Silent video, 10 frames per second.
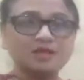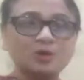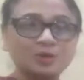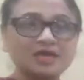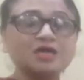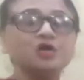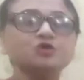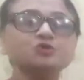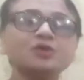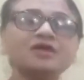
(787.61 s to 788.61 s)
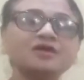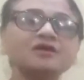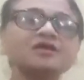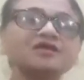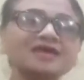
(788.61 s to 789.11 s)
Okay, so here
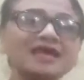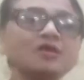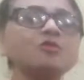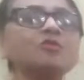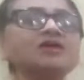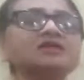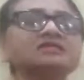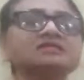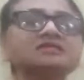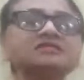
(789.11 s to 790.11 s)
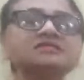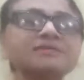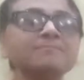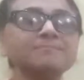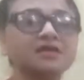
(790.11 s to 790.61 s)
yellow is the
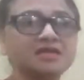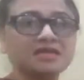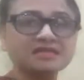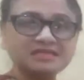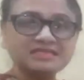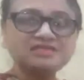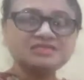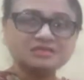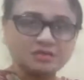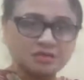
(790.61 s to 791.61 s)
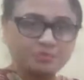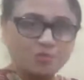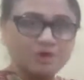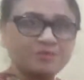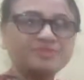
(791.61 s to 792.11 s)
symbol in this
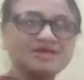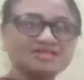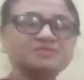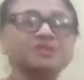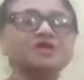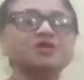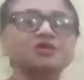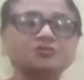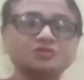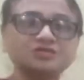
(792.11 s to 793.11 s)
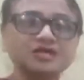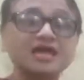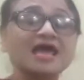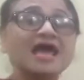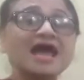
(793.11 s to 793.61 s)
poem that is being used,
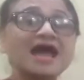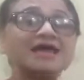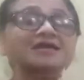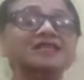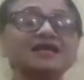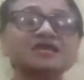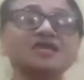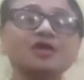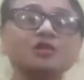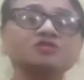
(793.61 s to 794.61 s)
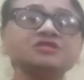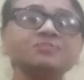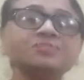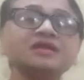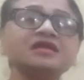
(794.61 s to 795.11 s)
and that yellow
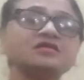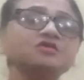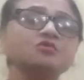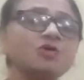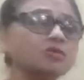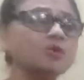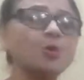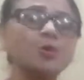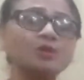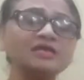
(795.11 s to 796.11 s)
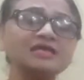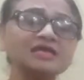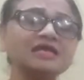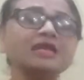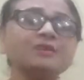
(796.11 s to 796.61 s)
symbol is not
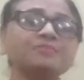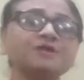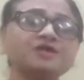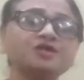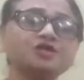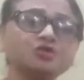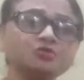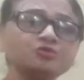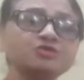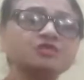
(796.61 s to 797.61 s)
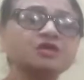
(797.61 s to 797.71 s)
only being used